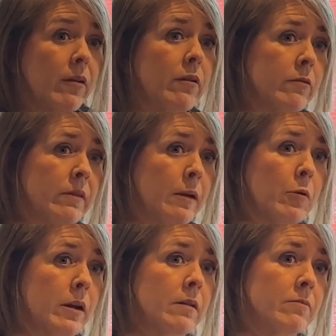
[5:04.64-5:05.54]
to be proud of, and
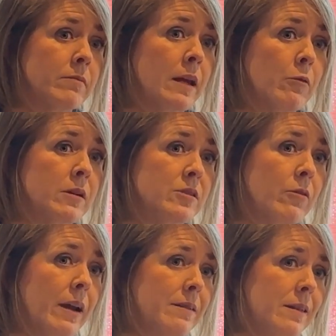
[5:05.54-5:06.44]
they want to
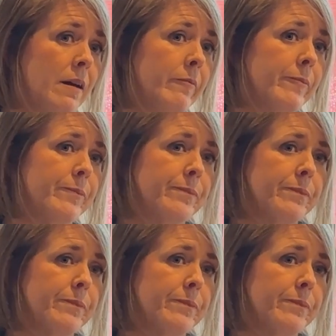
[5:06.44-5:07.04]
showcase that.